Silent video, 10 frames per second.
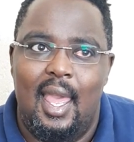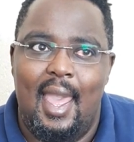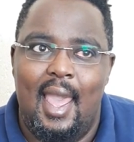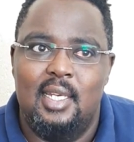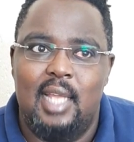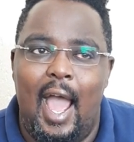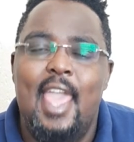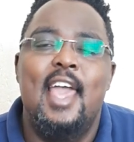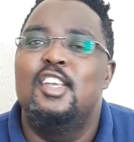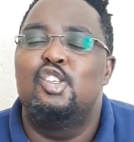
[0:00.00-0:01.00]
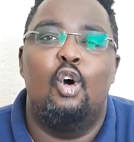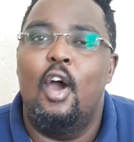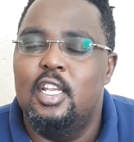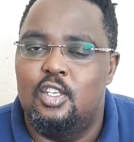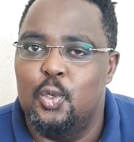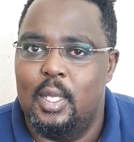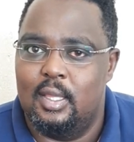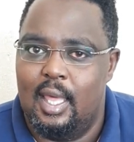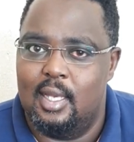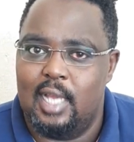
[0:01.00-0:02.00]
And I enjoyed
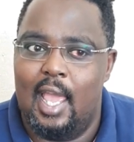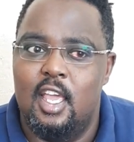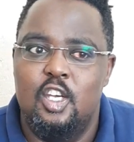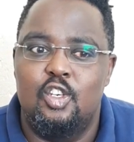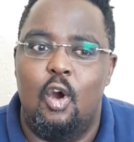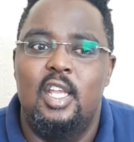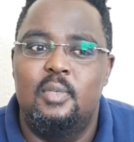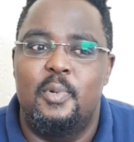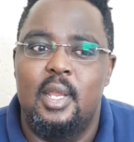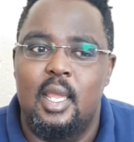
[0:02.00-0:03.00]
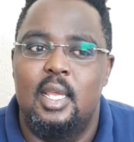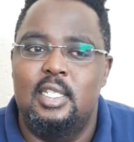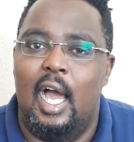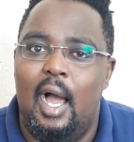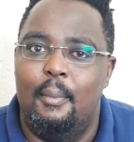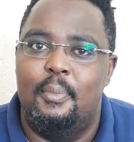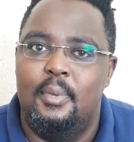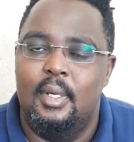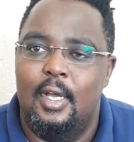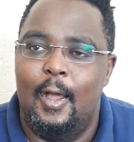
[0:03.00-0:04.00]
doing that. I enjoyed bringing it up
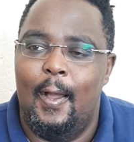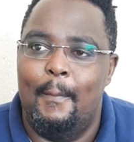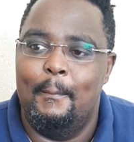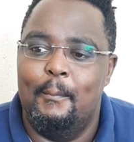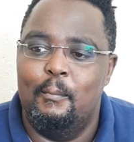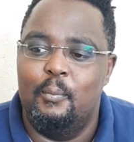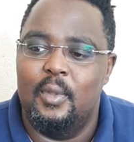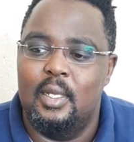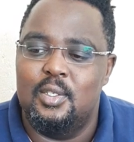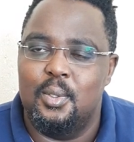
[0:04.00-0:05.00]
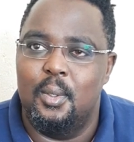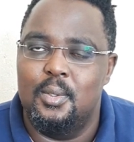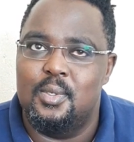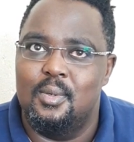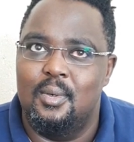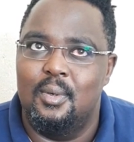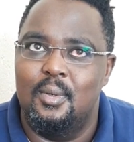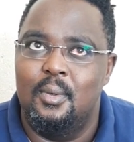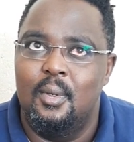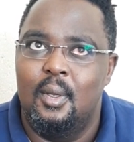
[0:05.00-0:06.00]

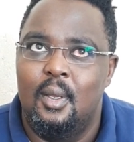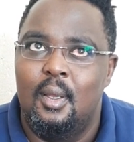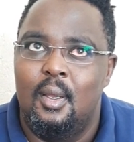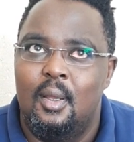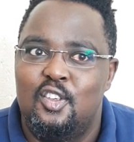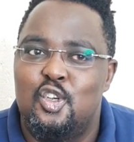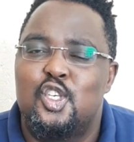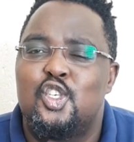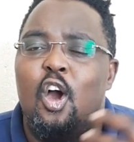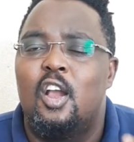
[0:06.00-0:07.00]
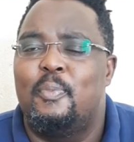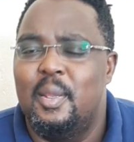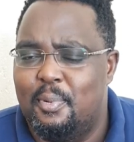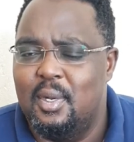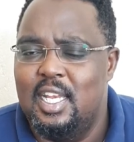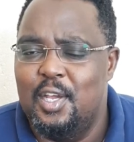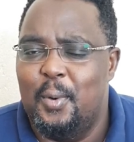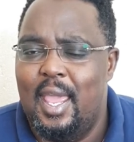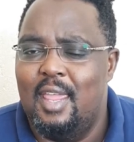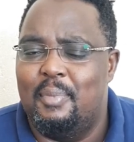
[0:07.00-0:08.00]
to shock people in a
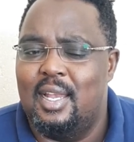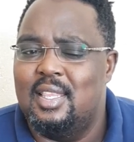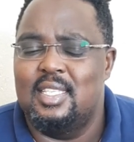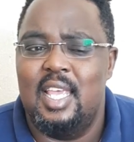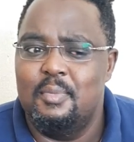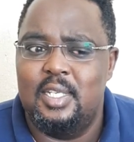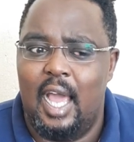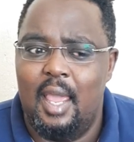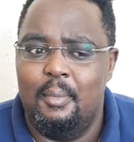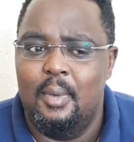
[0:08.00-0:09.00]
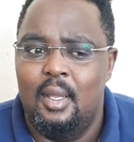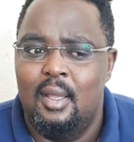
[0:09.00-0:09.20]
way, but at the same time,